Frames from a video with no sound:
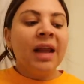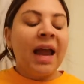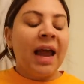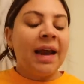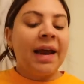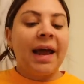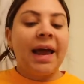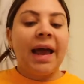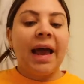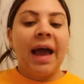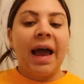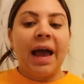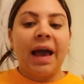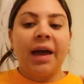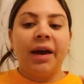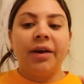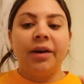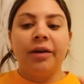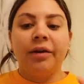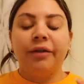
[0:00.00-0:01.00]
and I
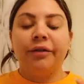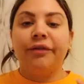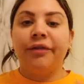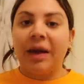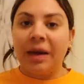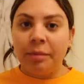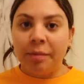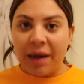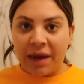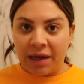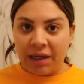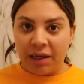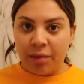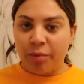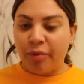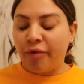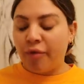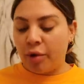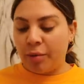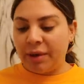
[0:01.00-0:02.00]
had fed Benny
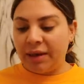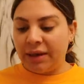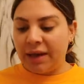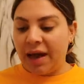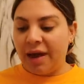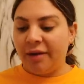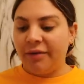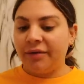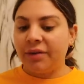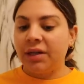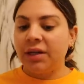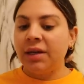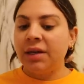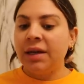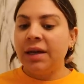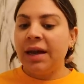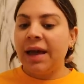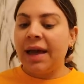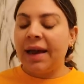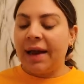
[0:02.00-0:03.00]
before we left.
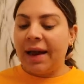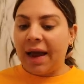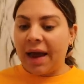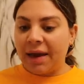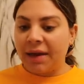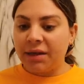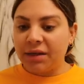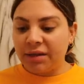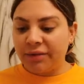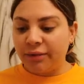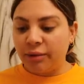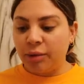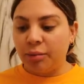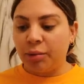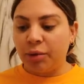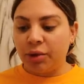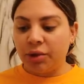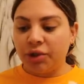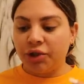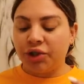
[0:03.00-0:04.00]
And I had his food
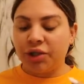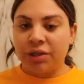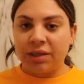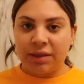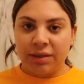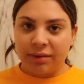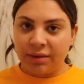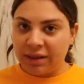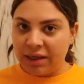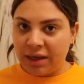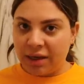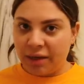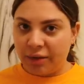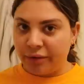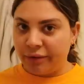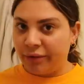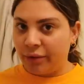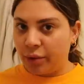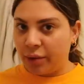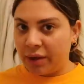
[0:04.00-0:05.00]
bowls just sitting on
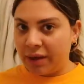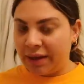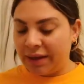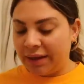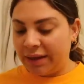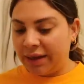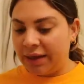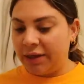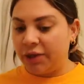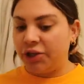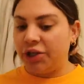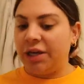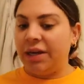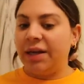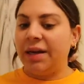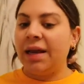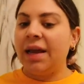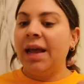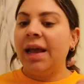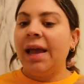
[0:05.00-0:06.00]
the floor in the
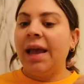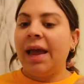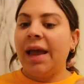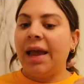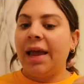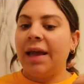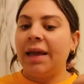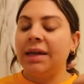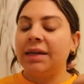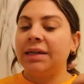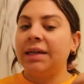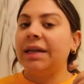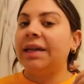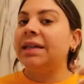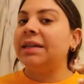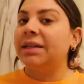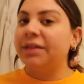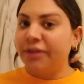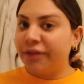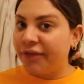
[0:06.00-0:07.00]
kitchen and
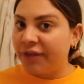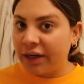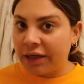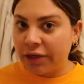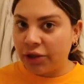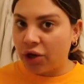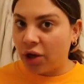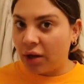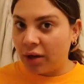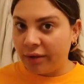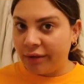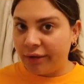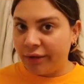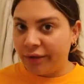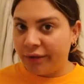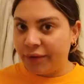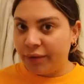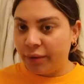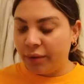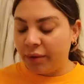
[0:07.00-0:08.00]
he didn't finish all of the
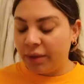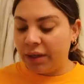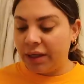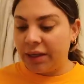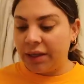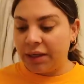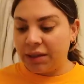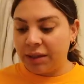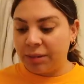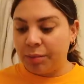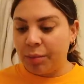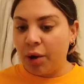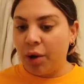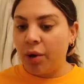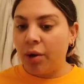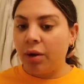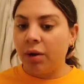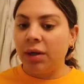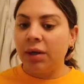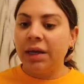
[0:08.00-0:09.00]
food in his
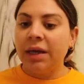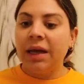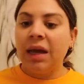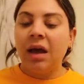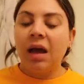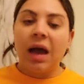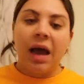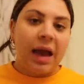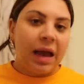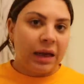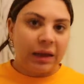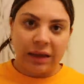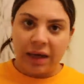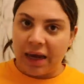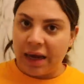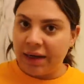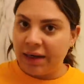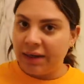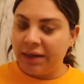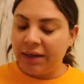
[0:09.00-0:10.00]
bowl. And
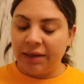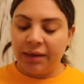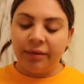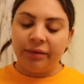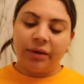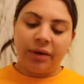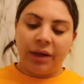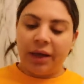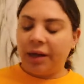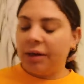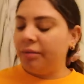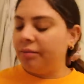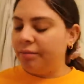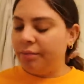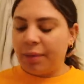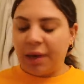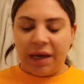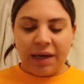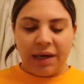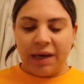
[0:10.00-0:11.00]
I didn't even like
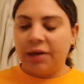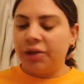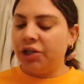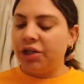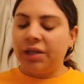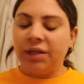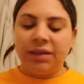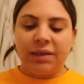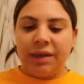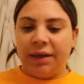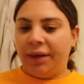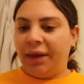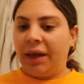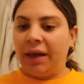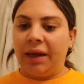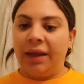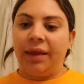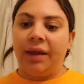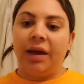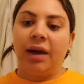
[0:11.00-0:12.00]
pay attention, didn't think
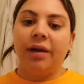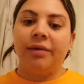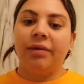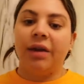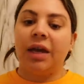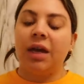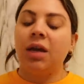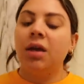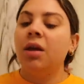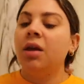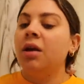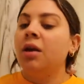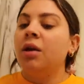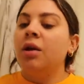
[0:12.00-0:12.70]
anything of it.